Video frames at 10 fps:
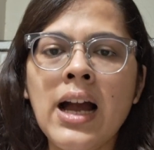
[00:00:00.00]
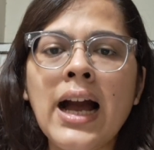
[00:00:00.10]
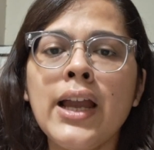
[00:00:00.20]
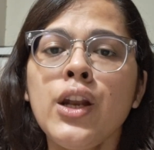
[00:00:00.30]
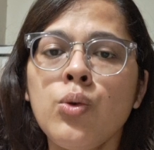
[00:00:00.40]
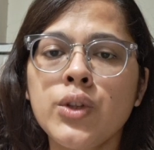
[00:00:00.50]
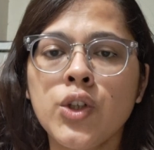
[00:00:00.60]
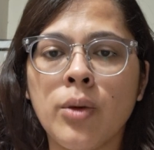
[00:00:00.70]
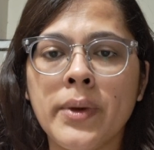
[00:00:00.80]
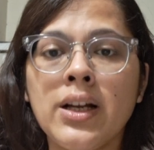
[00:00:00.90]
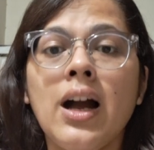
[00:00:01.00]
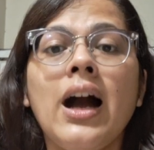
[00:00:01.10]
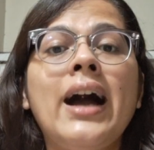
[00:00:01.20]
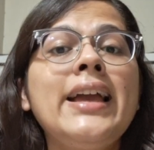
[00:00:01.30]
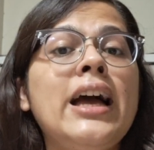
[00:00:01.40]
I know the topic,
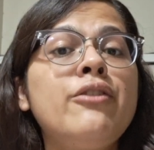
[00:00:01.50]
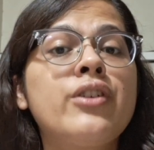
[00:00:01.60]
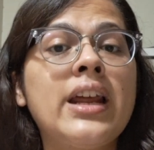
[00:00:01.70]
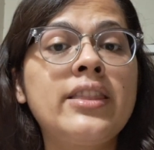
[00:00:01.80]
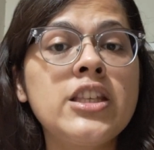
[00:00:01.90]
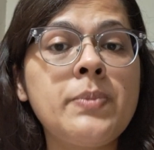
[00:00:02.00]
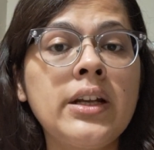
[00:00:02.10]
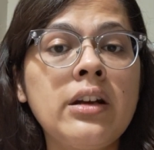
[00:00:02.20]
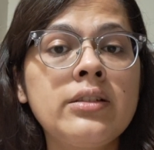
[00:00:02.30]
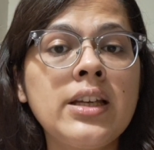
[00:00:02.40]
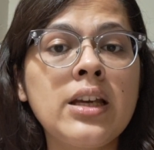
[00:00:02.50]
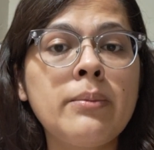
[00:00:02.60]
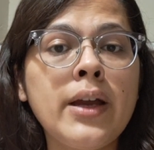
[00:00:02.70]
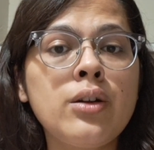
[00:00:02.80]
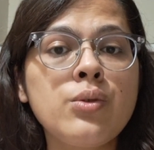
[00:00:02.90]
I have read this particular thing in
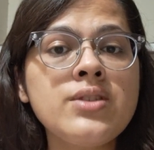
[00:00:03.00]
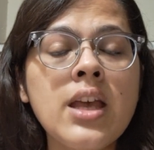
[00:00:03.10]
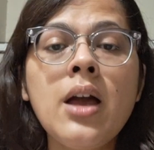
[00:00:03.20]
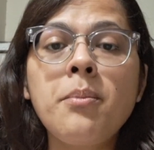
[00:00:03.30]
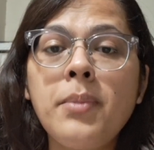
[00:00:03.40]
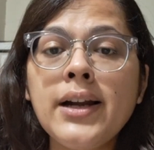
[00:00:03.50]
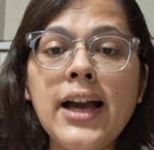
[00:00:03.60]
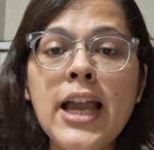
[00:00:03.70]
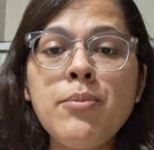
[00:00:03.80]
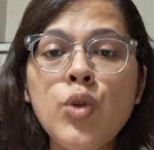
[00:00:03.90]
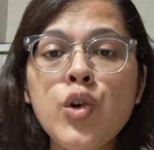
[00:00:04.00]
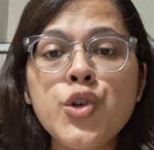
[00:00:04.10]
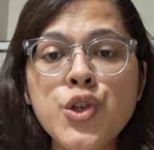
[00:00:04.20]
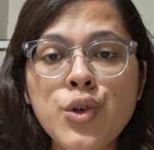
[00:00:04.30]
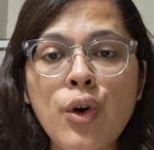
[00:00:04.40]
my notes, but I'm not
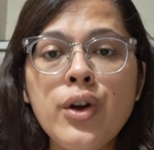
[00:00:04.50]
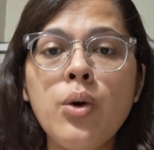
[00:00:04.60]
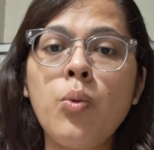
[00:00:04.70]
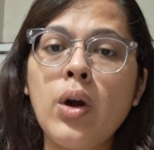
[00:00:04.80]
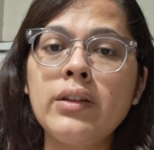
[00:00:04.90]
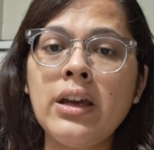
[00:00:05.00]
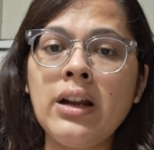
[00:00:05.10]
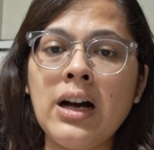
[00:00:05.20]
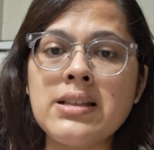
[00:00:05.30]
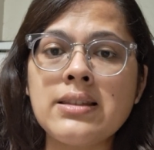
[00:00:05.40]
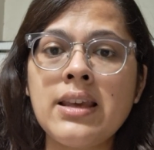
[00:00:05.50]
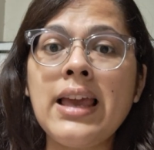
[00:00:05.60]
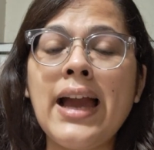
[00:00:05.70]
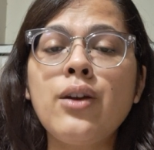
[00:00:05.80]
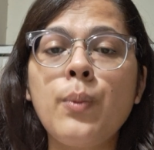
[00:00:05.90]
sure what they're asking
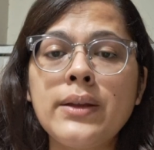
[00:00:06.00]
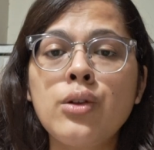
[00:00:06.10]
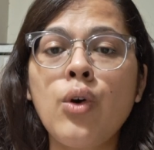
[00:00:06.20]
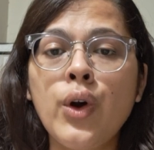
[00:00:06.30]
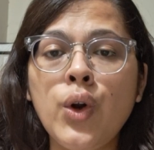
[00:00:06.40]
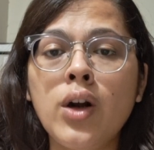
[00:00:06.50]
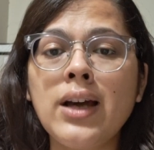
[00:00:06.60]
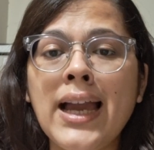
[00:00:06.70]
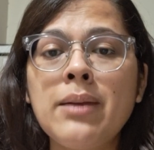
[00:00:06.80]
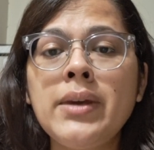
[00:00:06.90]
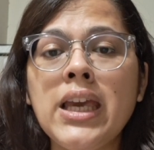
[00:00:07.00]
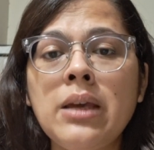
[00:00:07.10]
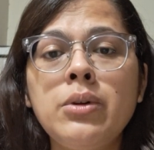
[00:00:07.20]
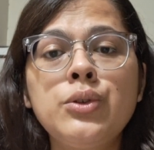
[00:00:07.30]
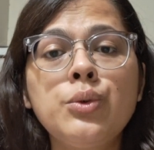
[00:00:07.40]
and whether or not I'll be
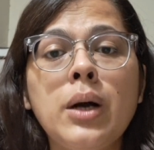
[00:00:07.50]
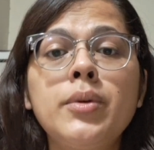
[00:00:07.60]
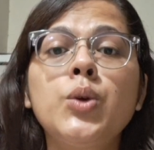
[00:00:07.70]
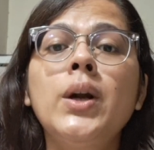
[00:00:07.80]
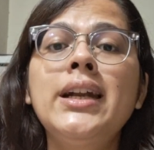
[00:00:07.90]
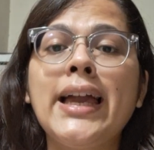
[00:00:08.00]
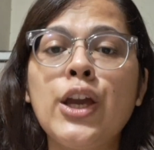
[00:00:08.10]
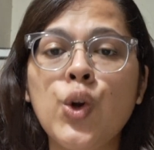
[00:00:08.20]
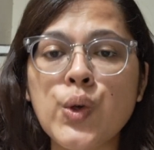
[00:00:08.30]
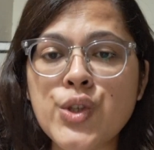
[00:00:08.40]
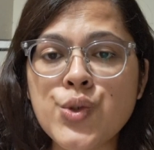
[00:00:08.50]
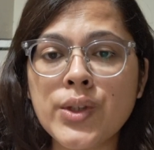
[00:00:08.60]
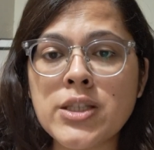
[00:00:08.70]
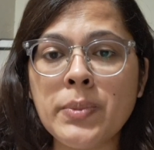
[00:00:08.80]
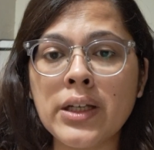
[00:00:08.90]
able to come to a diagnosis to
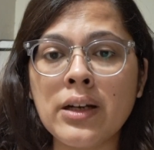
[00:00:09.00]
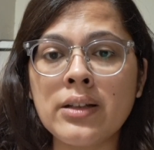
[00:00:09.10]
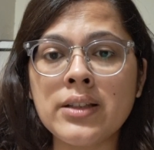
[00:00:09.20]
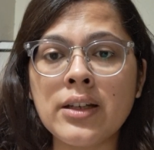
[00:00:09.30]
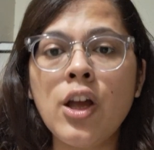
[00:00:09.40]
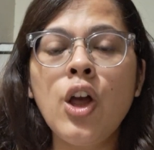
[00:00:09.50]
this particular thing.